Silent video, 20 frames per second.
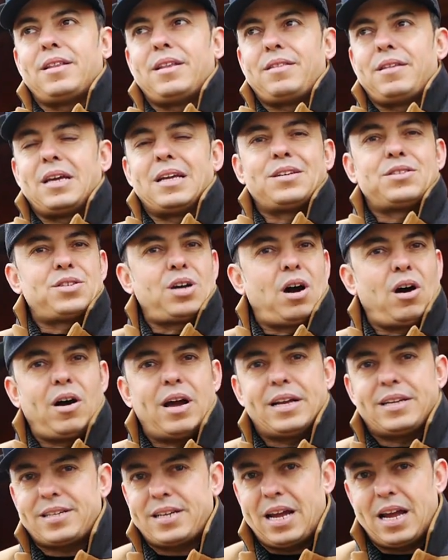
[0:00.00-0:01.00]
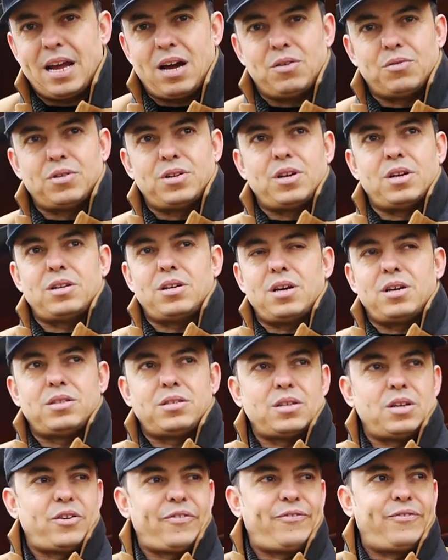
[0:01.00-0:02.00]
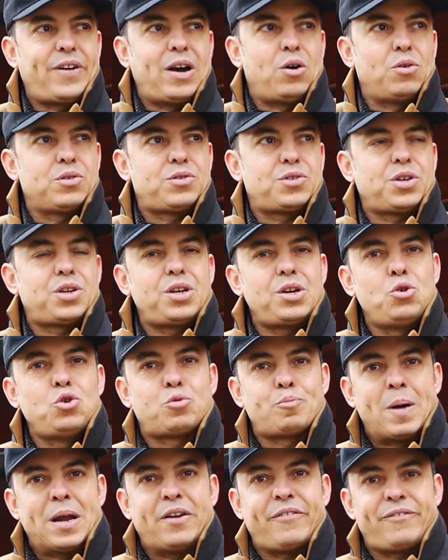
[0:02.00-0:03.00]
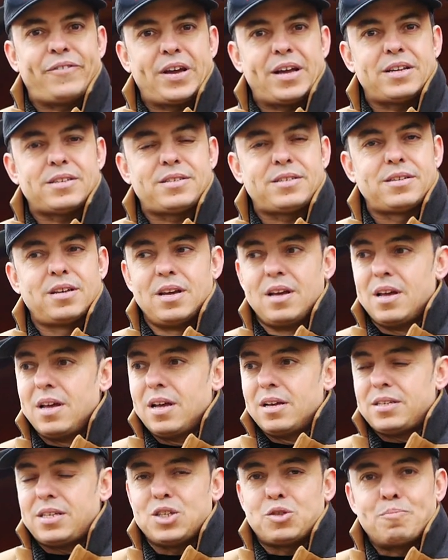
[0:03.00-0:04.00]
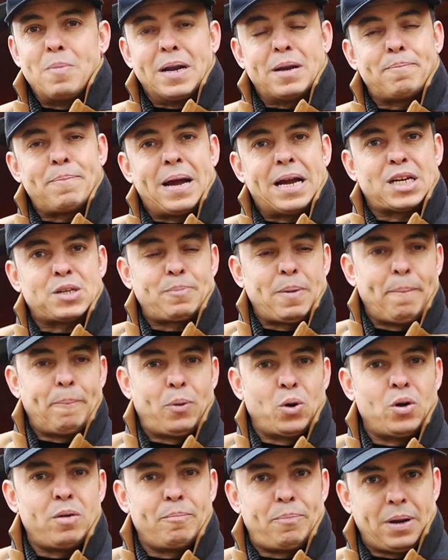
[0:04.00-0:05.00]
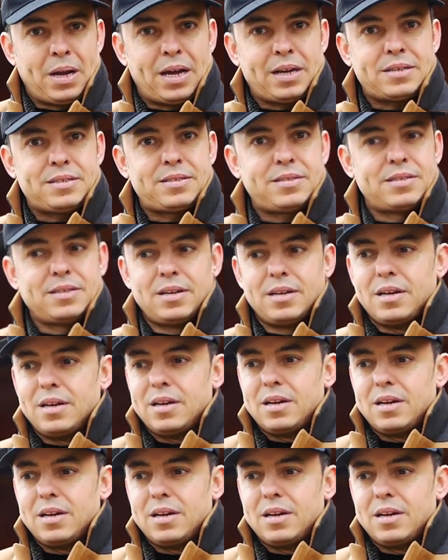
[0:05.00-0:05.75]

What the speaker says: the entire town has felt huge benefits since Meadowbank's been put in place.